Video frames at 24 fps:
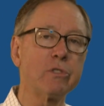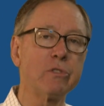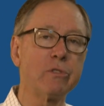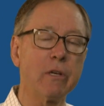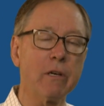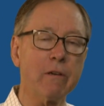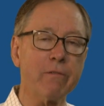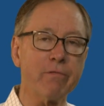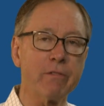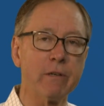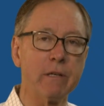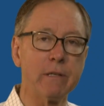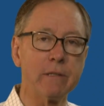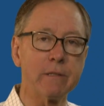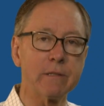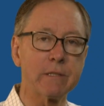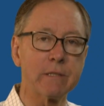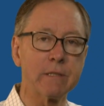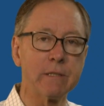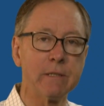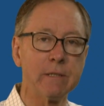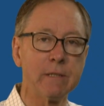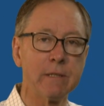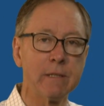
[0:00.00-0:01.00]

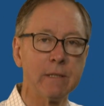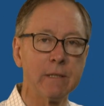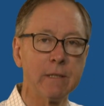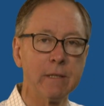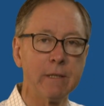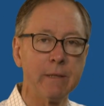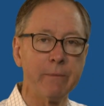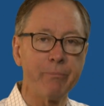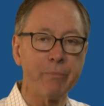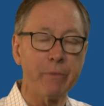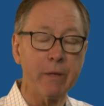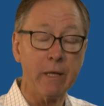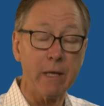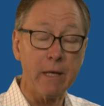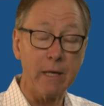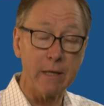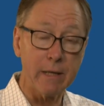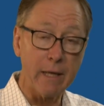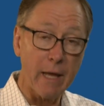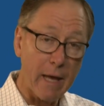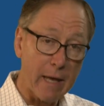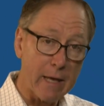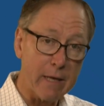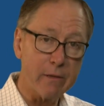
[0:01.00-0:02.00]
difference
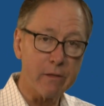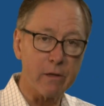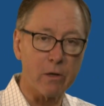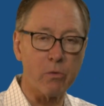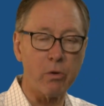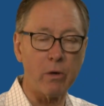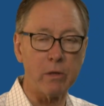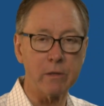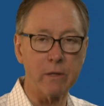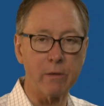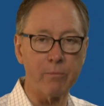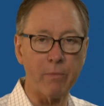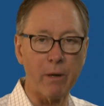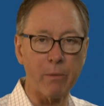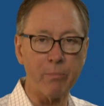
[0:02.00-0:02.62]
in the quality of my